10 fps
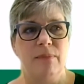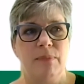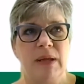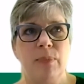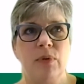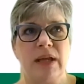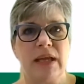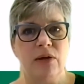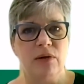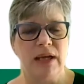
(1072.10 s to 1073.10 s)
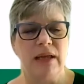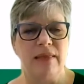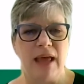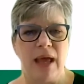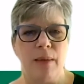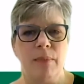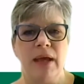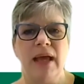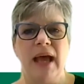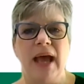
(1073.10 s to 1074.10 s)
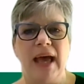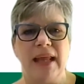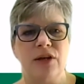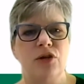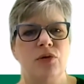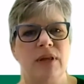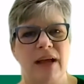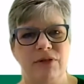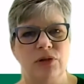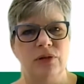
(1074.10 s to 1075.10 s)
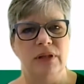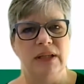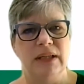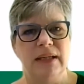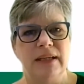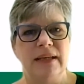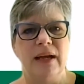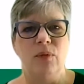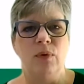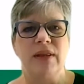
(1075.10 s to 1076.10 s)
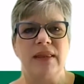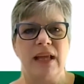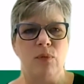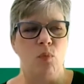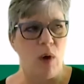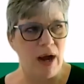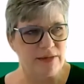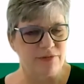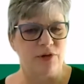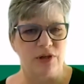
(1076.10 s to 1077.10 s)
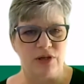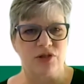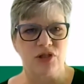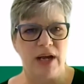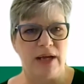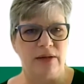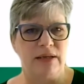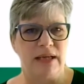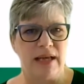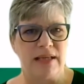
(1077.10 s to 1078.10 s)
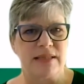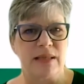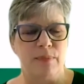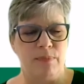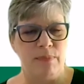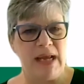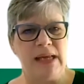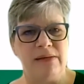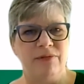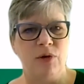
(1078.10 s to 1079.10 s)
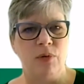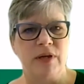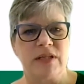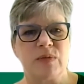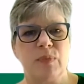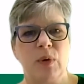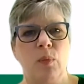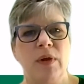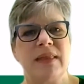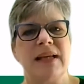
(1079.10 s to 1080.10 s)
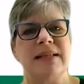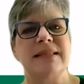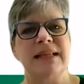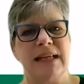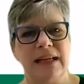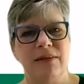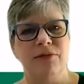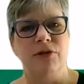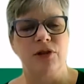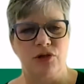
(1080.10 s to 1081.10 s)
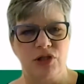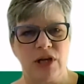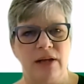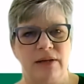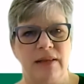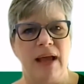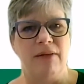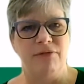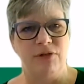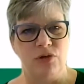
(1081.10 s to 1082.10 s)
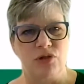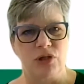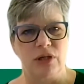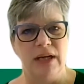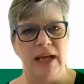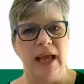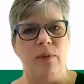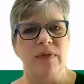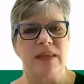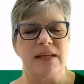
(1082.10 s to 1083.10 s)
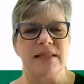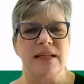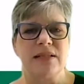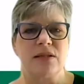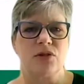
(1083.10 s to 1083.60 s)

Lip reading: people hearing them at a new level. Not what they want for their child as the main focus, but what they see for their child in that future, and what they see as their